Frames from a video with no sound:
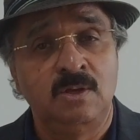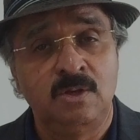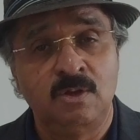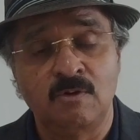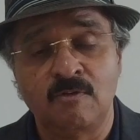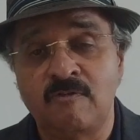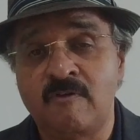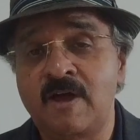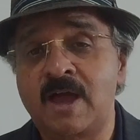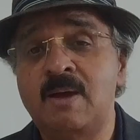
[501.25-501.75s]

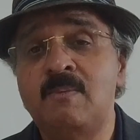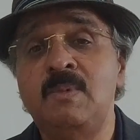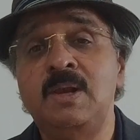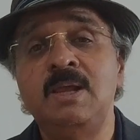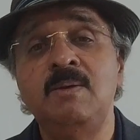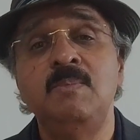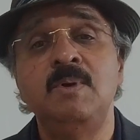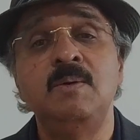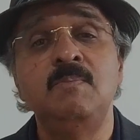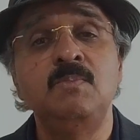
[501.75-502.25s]
your
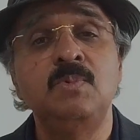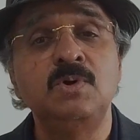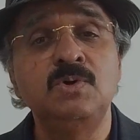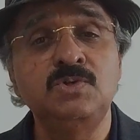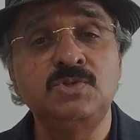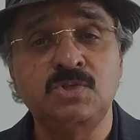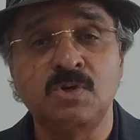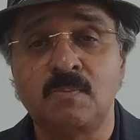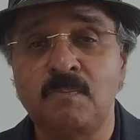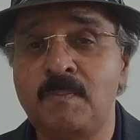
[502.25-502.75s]
family
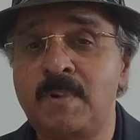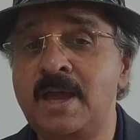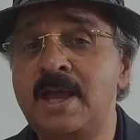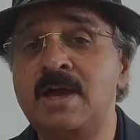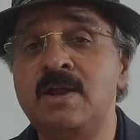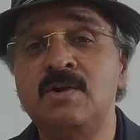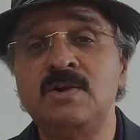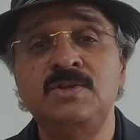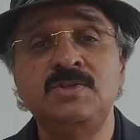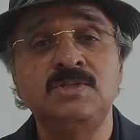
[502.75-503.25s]
members, your
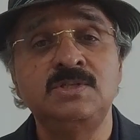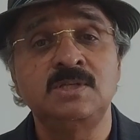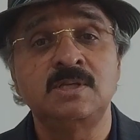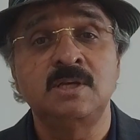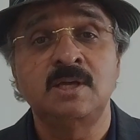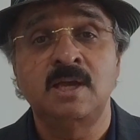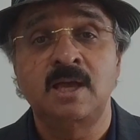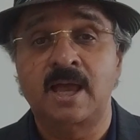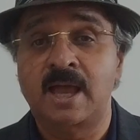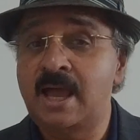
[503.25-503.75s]
parents,